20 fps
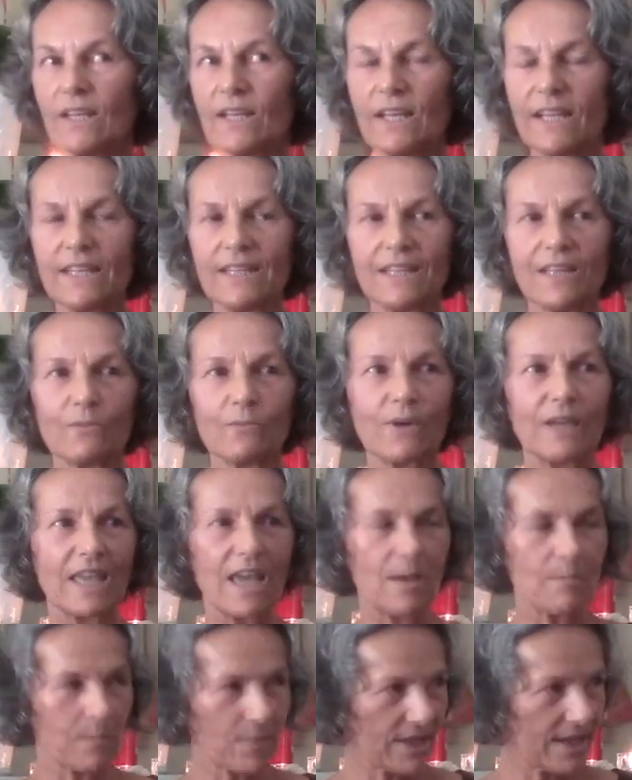And the way
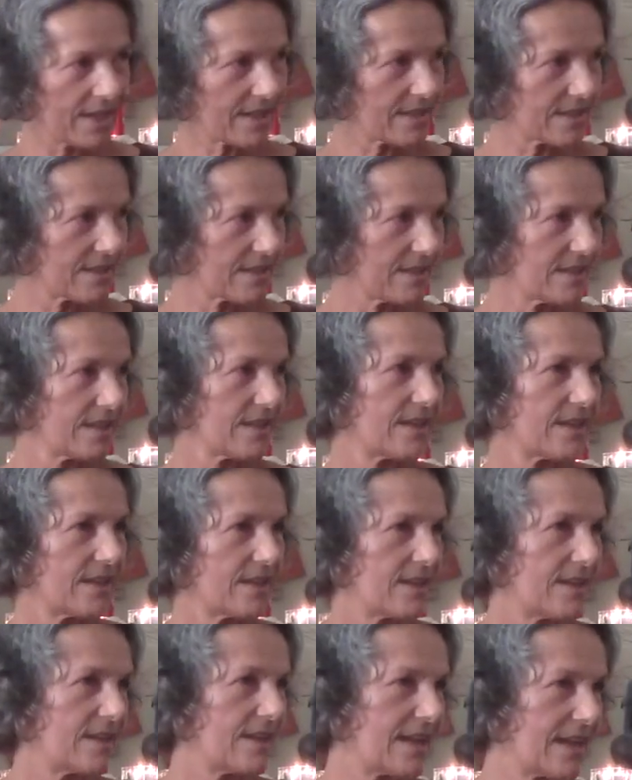I pick,
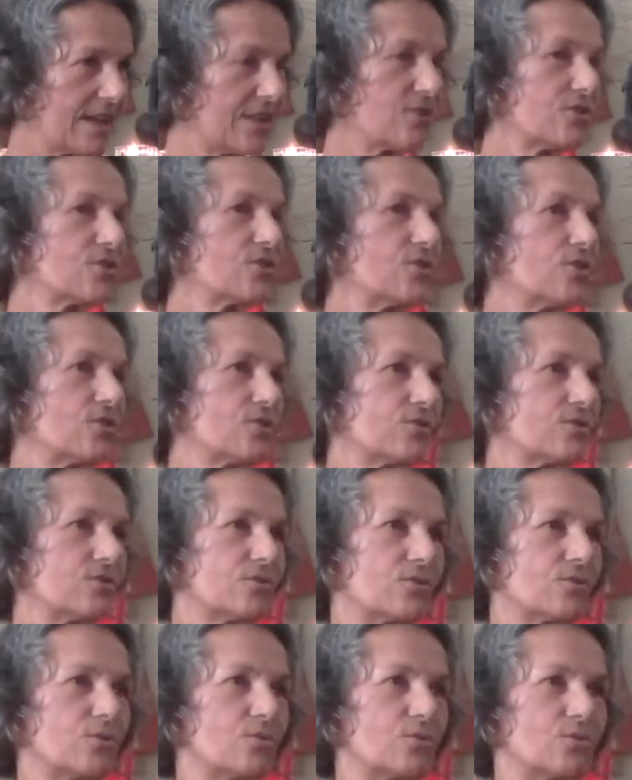I don't know
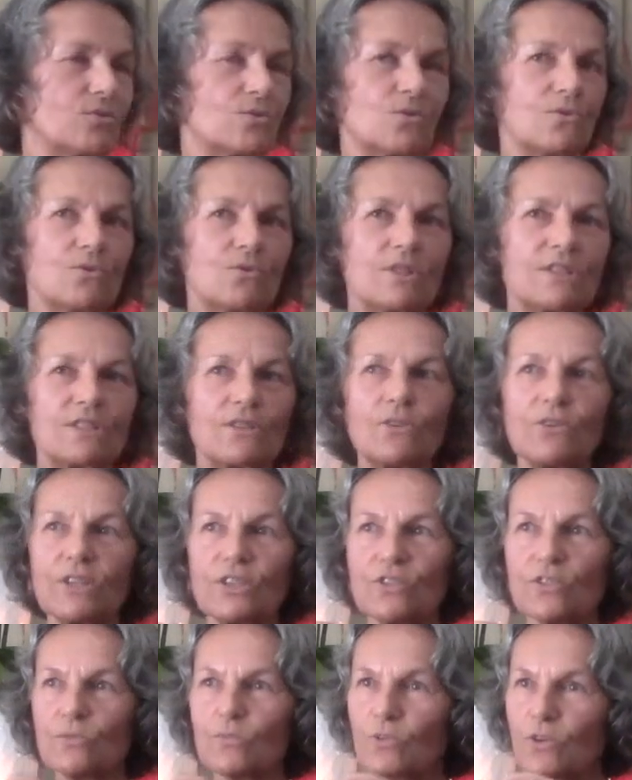who, who is going
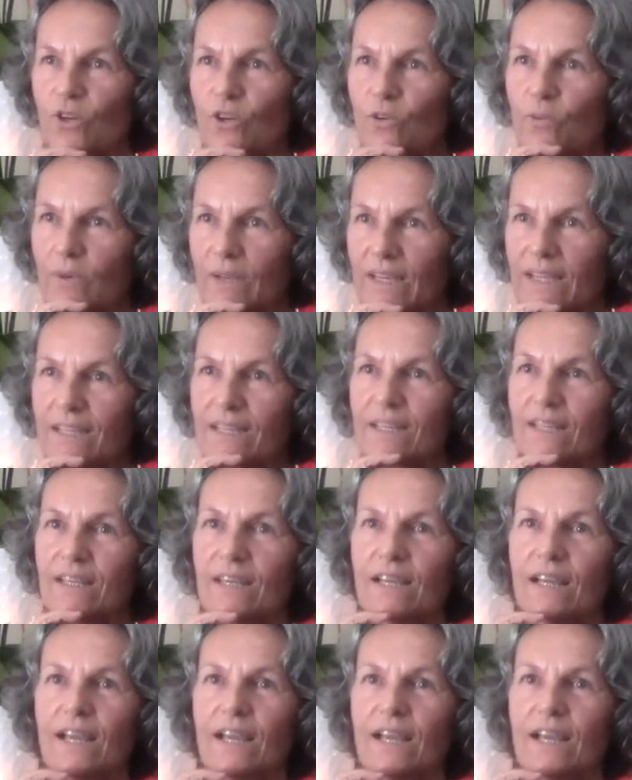to work when.